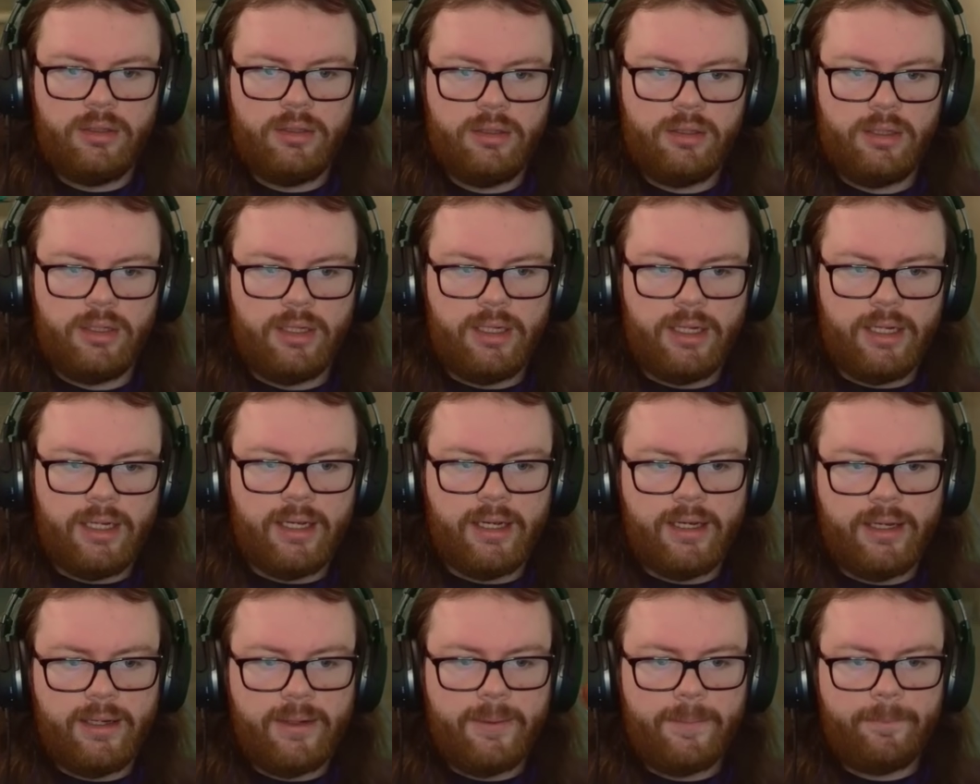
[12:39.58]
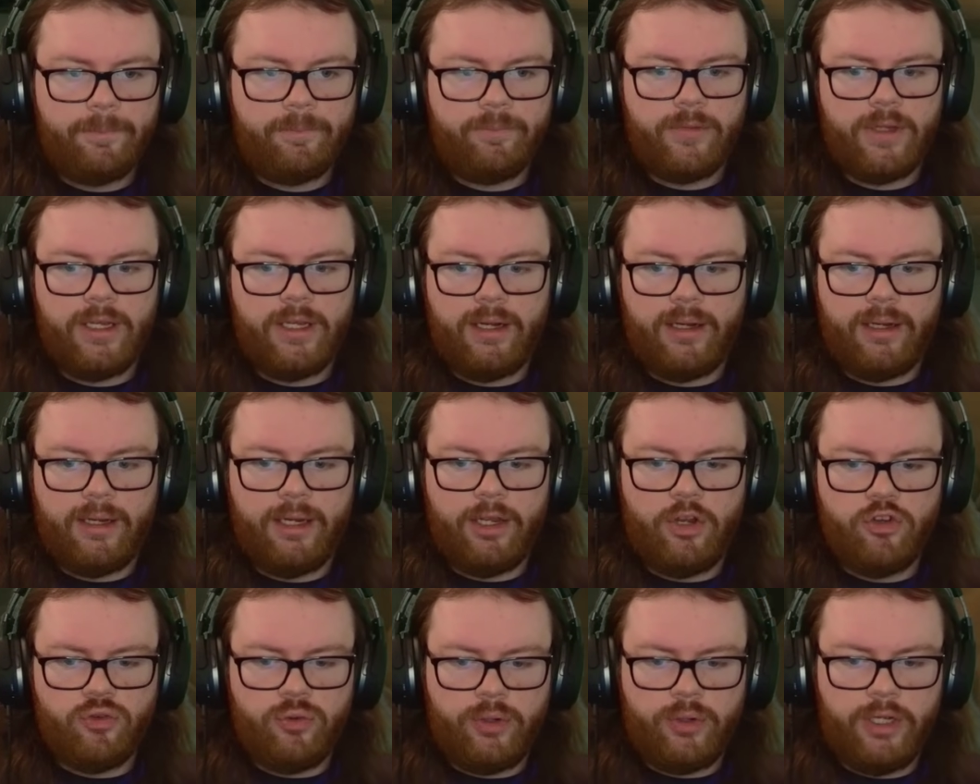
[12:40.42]
Yeah.
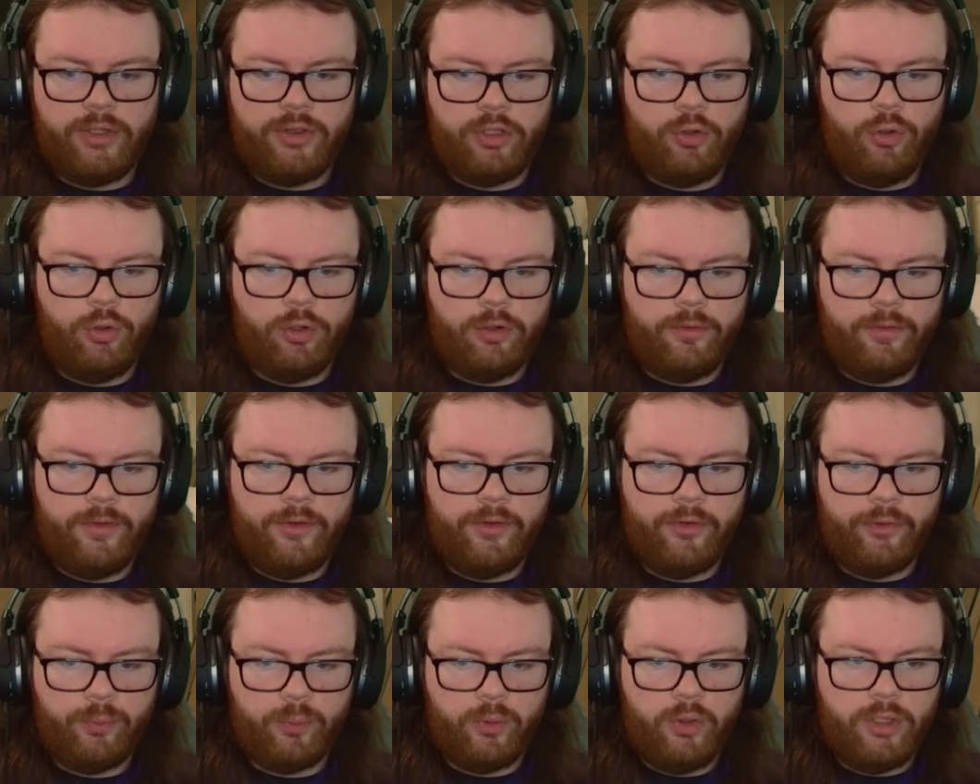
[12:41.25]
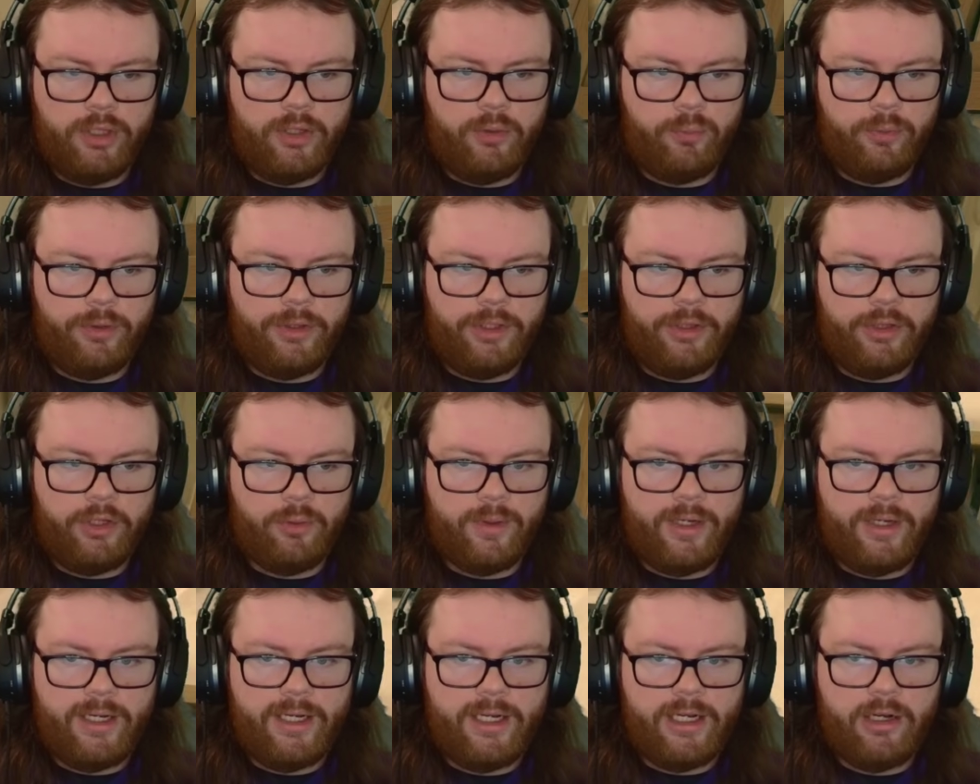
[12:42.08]
Andro got the Corvus. We're looking really low
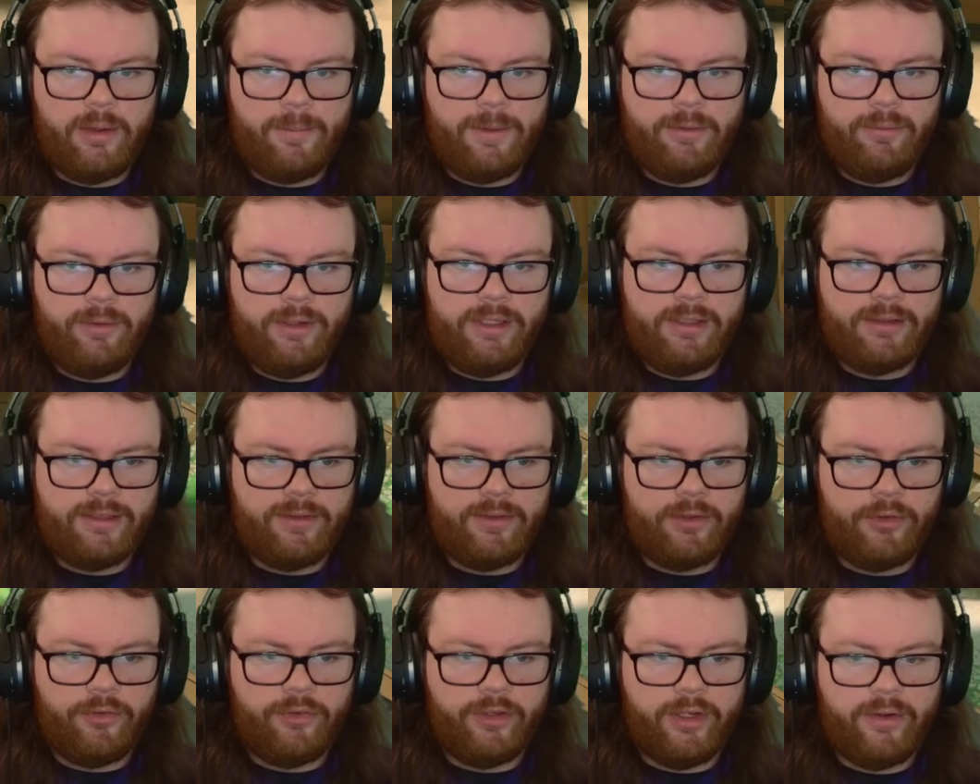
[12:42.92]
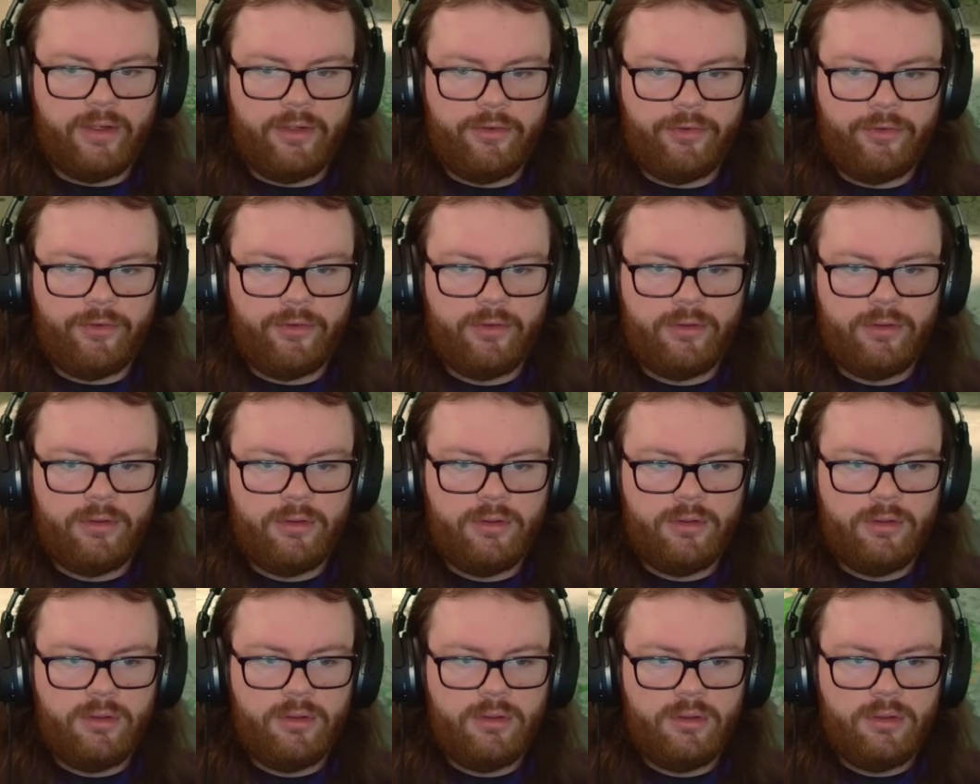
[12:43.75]
right now. I mean, we did get their Seris.
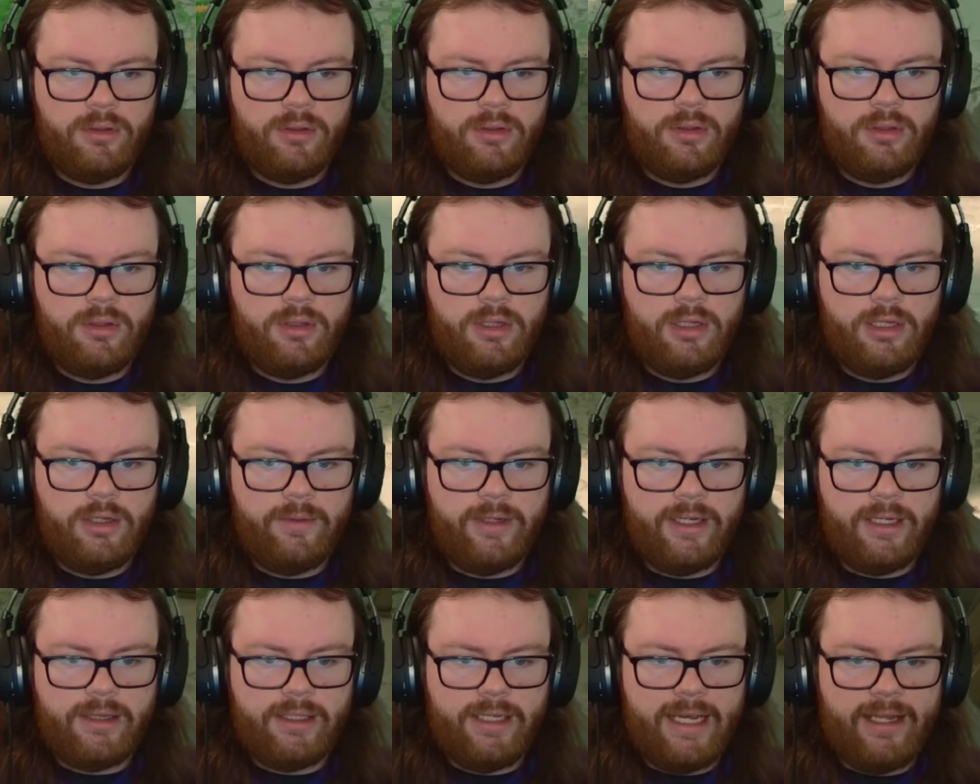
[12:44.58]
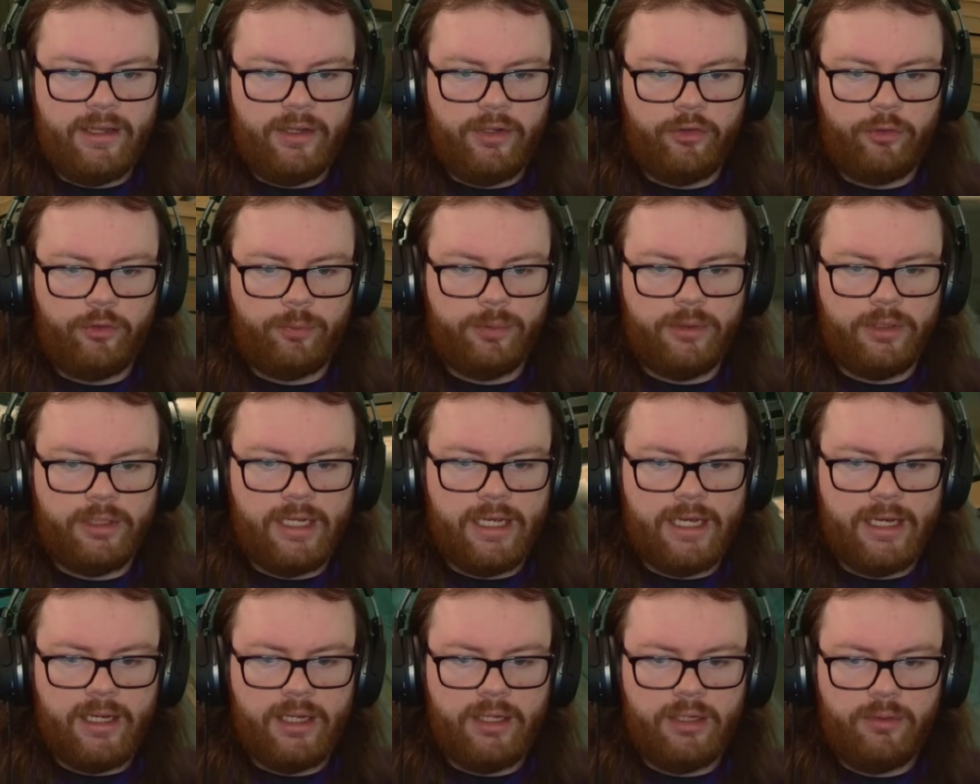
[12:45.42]
We got the Atlas, but yeah,